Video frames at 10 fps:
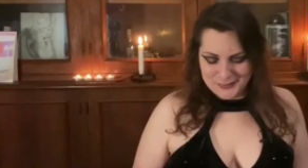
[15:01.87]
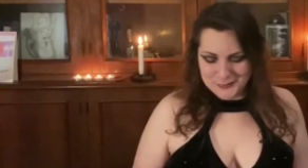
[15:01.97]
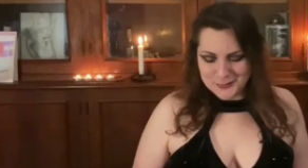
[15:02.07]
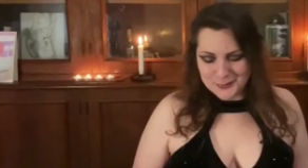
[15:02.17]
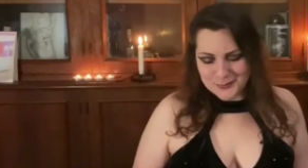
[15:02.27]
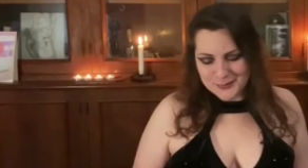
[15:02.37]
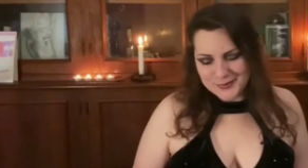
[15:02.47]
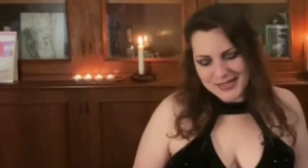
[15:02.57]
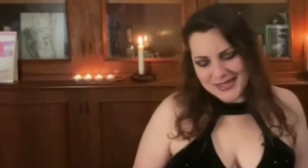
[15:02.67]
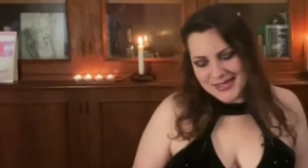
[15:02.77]

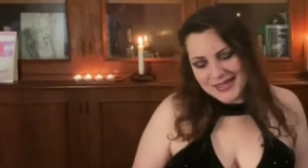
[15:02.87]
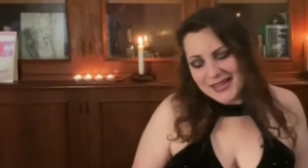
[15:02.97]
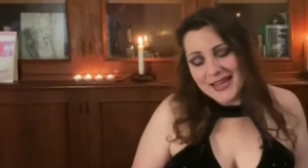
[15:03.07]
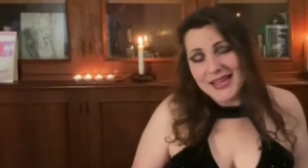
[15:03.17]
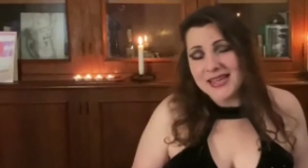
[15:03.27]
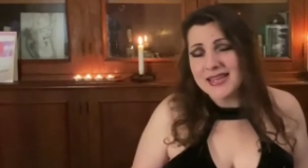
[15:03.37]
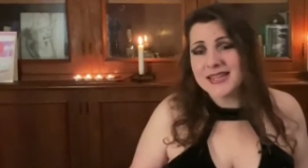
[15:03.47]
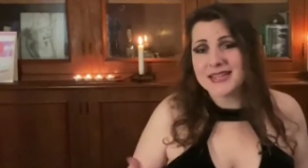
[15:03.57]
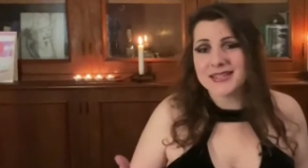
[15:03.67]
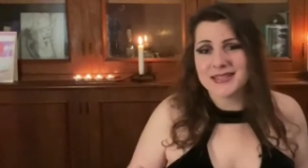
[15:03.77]
to the
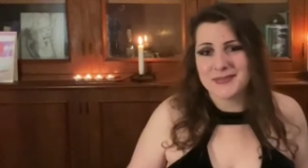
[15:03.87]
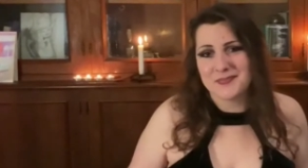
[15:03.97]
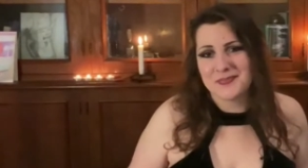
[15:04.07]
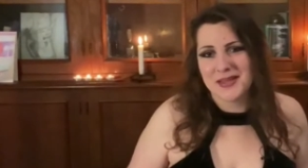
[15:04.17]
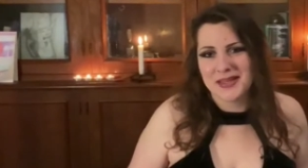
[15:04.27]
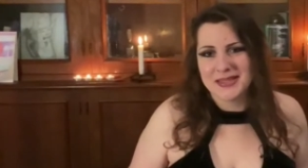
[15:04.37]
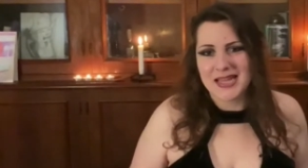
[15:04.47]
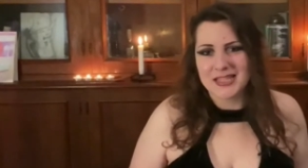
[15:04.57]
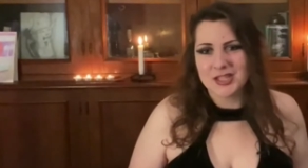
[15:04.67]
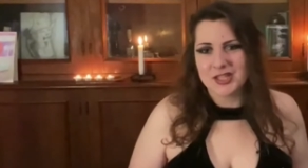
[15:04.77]
lake
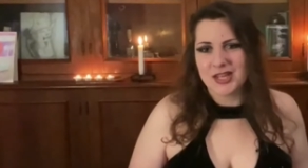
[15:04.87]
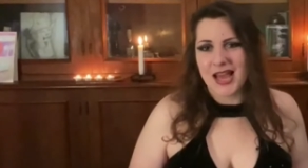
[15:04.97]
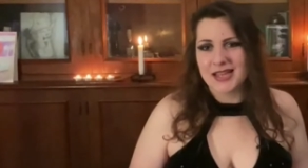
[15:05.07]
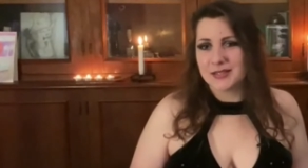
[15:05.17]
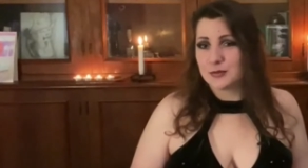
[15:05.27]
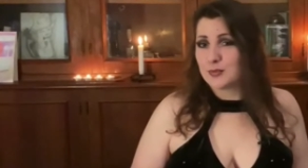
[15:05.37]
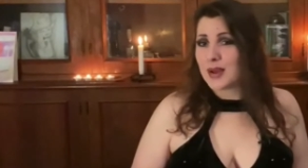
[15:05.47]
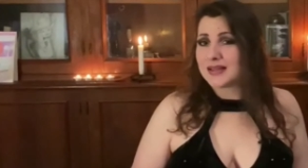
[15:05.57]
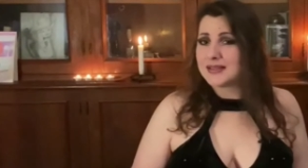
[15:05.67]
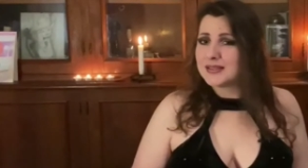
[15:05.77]
that she liked to
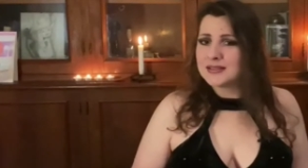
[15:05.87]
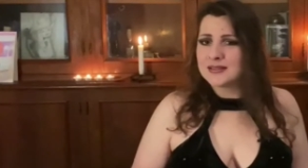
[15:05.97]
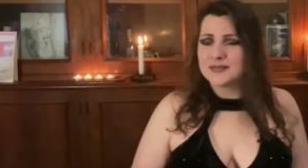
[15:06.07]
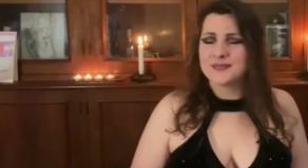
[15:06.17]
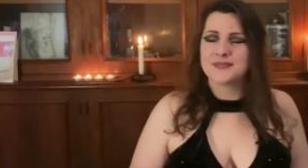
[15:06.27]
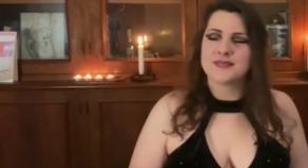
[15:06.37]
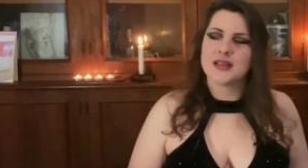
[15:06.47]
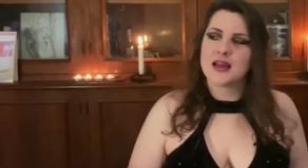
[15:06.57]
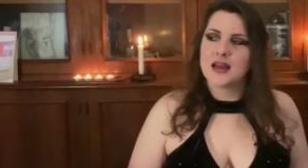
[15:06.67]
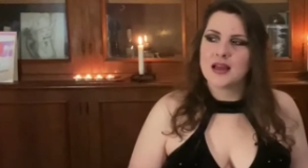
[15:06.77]
bathe in.
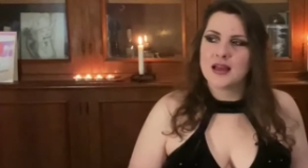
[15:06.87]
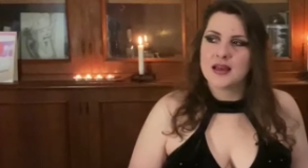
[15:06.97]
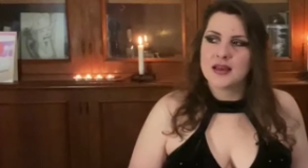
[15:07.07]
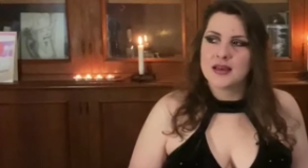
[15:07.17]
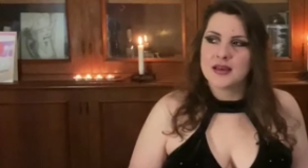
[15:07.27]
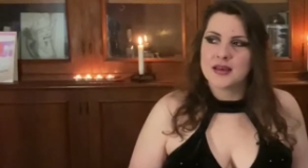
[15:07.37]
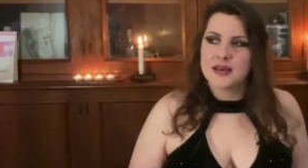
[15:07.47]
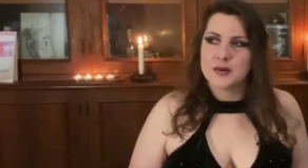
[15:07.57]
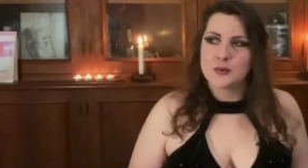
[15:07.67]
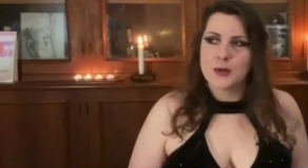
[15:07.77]

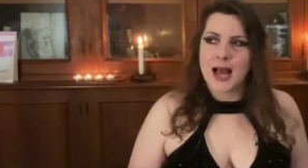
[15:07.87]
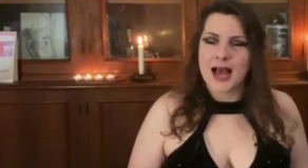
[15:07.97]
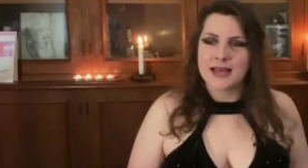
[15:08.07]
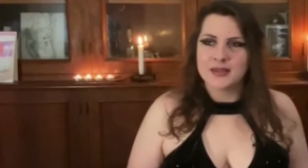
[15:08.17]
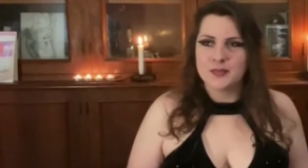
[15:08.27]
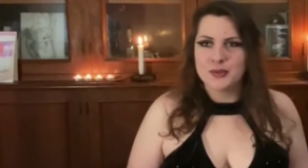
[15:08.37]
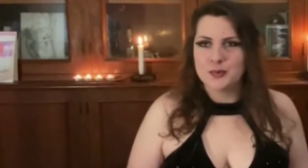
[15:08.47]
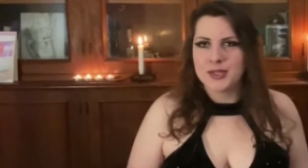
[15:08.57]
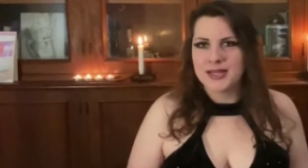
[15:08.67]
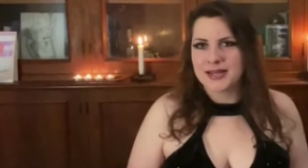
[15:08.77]
He would hide
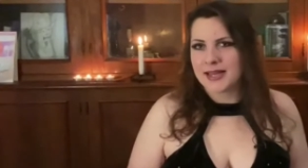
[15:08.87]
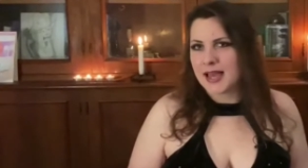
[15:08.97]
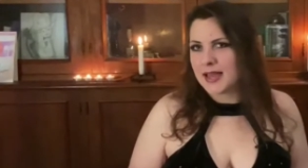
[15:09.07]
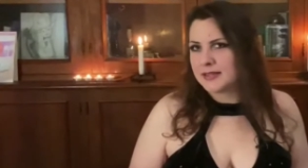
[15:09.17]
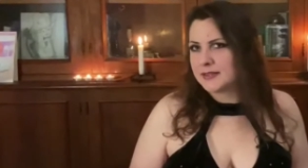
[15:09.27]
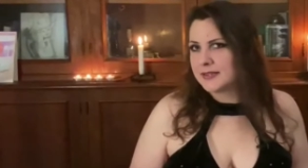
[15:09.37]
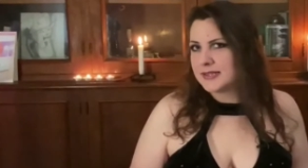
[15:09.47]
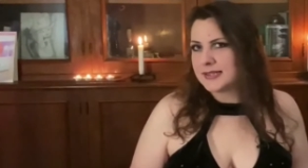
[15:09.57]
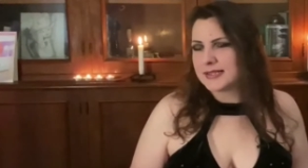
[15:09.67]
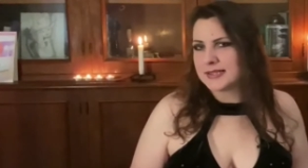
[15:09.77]
between her
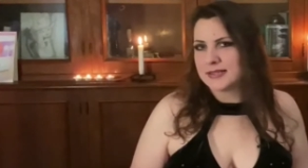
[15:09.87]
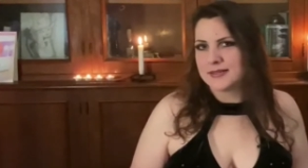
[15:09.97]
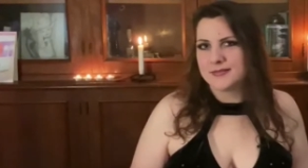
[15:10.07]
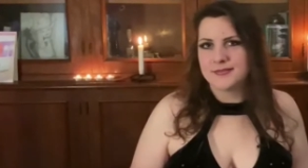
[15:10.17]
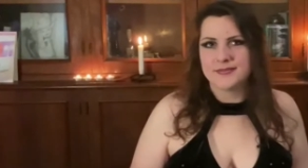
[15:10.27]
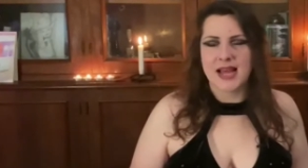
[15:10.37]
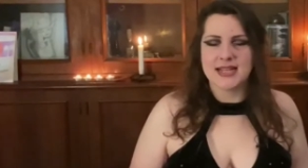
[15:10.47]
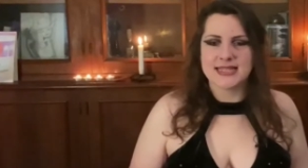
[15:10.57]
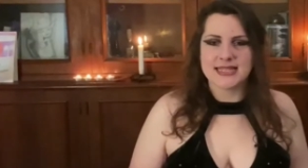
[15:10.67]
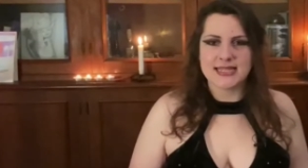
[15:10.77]
candles,
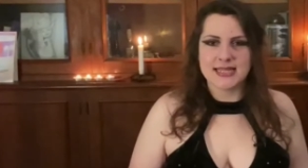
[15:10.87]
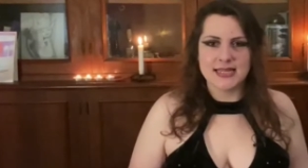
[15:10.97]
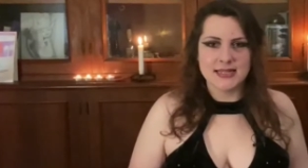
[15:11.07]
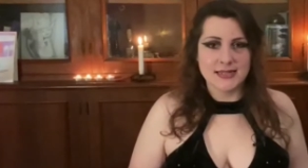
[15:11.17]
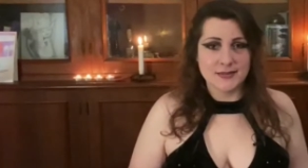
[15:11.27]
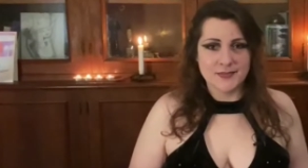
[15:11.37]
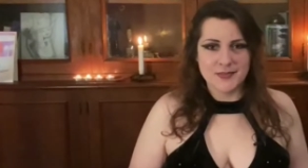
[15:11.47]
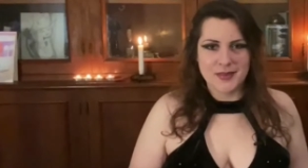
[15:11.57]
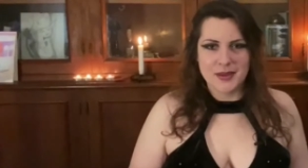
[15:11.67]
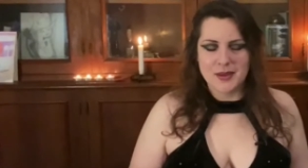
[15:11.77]
unseen,
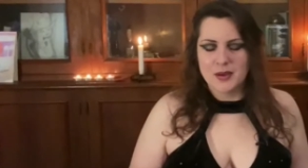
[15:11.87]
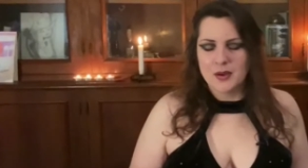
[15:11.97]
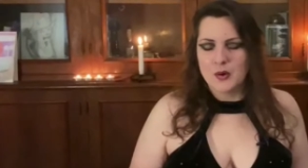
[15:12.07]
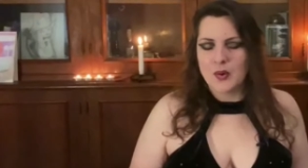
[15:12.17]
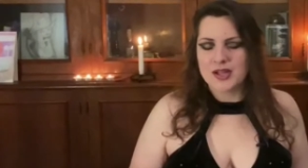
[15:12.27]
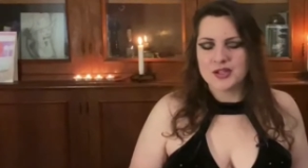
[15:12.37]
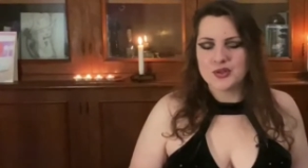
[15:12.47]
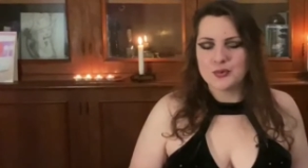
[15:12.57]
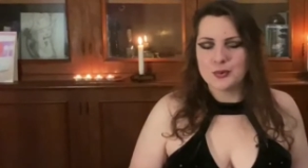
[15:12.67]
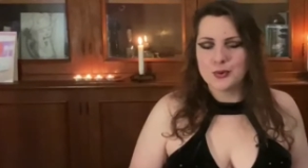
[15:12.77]
when
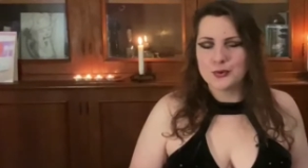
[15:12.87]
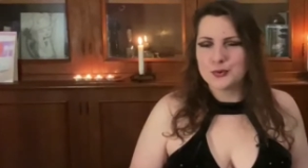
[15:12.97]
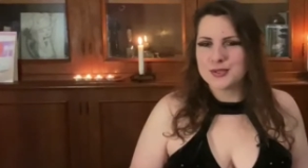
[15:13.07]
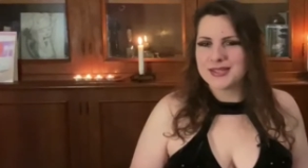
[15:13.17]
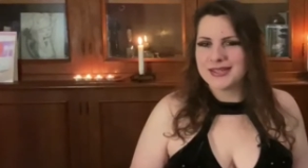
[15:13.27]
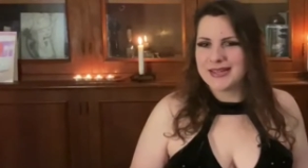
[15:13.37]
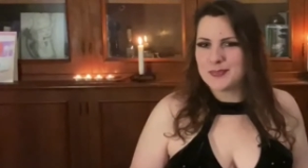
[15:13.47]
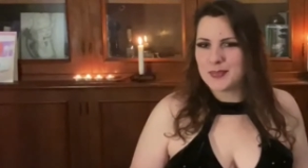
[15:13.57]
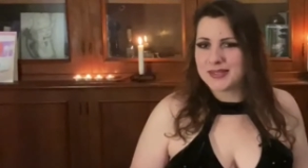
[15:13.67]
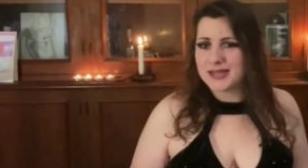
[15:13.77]
she would go to
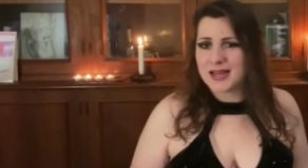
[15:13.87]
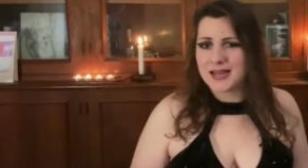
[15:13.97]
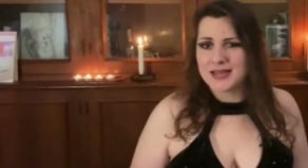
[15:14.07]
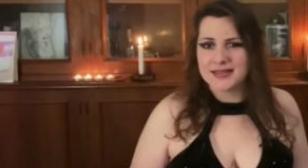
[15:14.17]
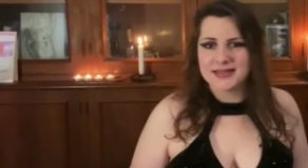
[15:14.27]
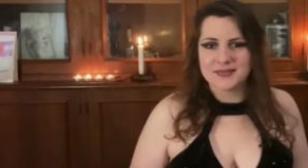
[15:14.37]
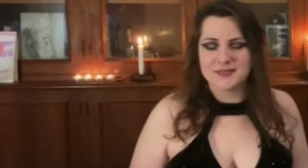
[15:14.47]
sleep at night